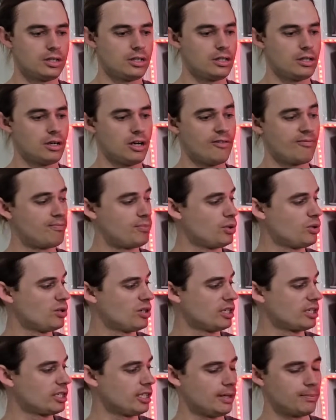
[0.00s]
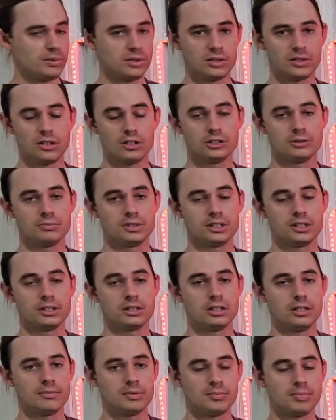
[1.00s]
You know, I've bought a couple of Cosmic
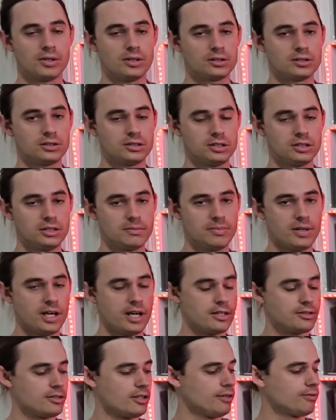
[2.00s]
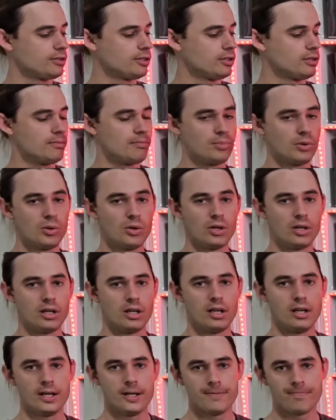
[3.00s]
Eclipse boxes in the past. I've gone and bought,
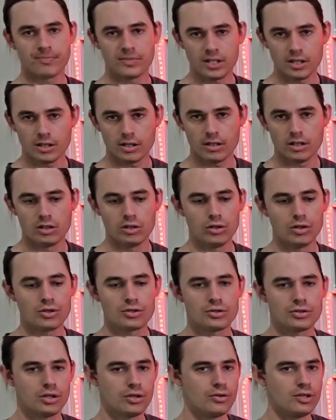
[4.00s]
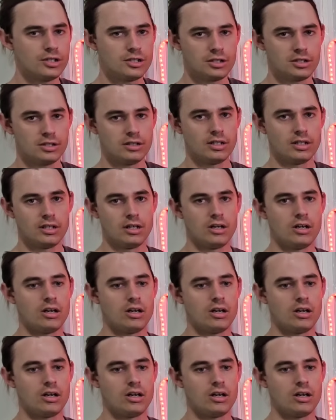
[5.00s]
you know, Lost Origin.